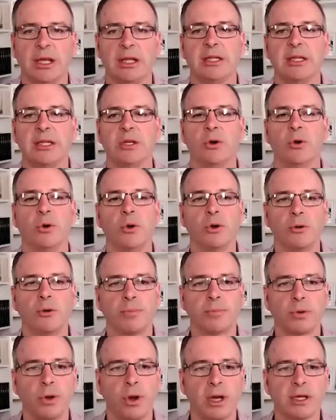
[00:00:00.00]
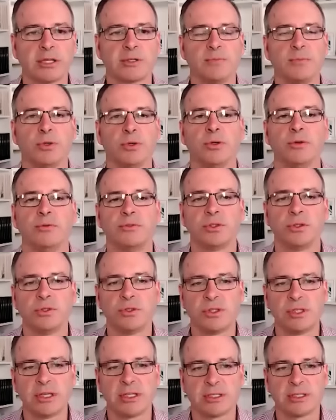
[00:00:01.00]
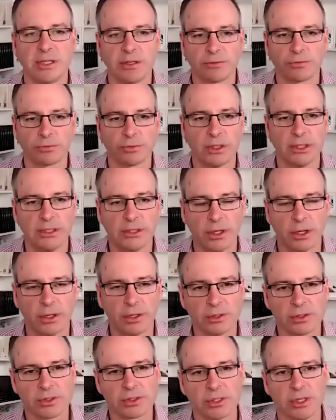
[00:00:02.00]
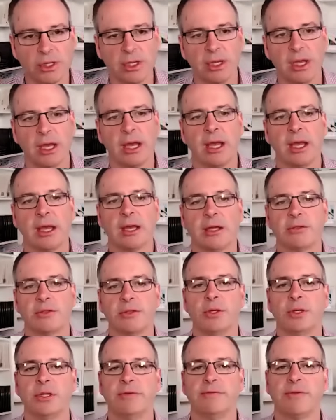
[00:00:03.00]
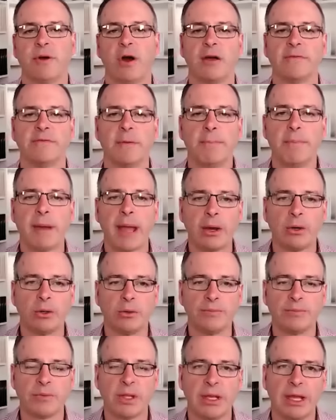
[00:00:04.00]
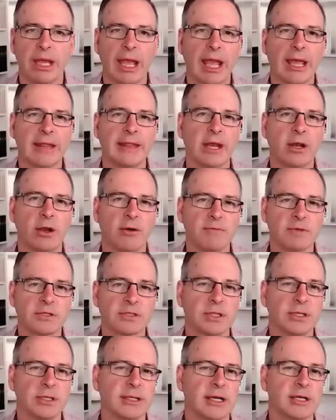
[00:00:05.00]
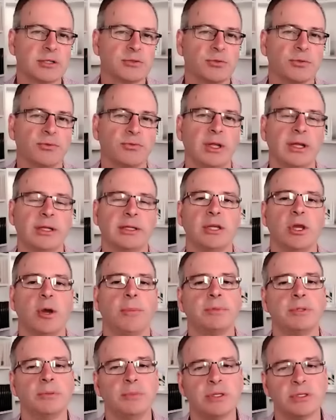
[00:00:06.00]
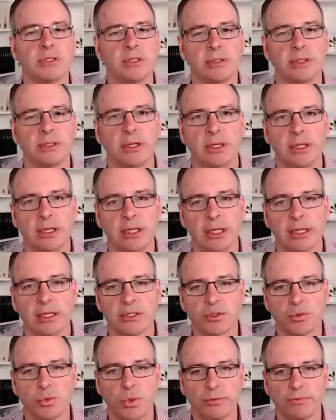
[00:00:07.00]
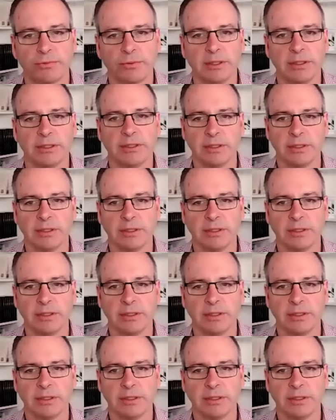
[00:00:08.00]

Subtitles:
the oil price move to $63.35 a barrel. And that obviously does reflect the optimism in a swiftly,